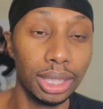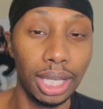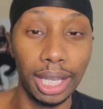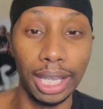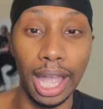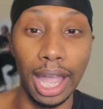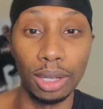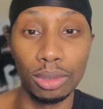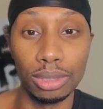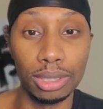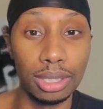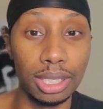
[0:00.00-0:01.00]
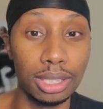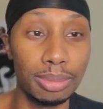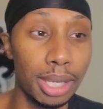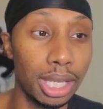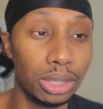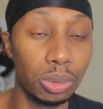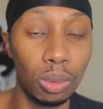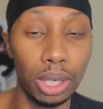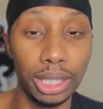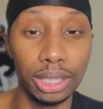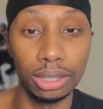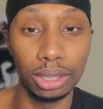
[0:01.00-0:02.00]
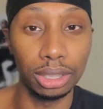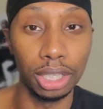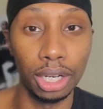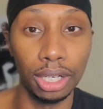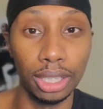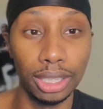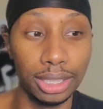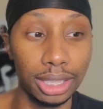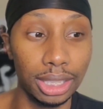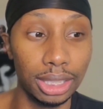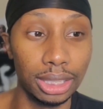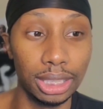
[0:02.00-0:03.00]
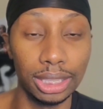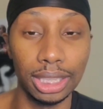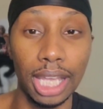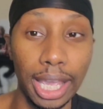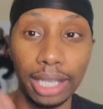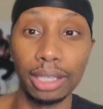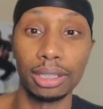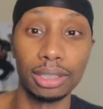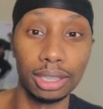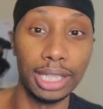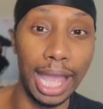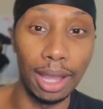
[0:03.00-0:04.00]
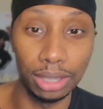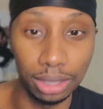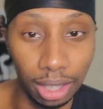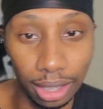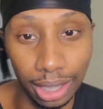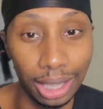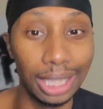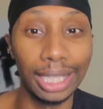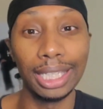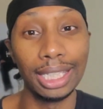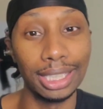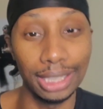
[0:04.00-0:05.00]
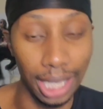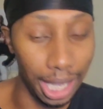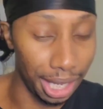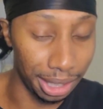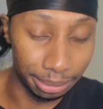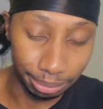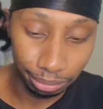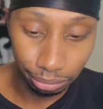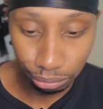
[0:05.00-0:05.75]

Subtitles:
a guy who's in his mid-20s or 30s and he's just like now starting to click in his head.